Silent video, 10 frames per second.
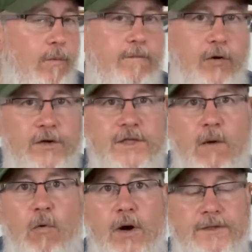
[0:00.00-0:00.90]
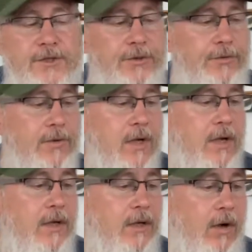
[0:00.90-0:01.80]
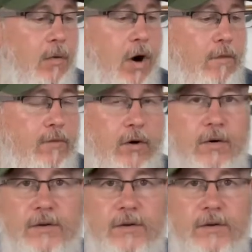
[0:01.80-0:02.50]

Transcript: First, I want to go over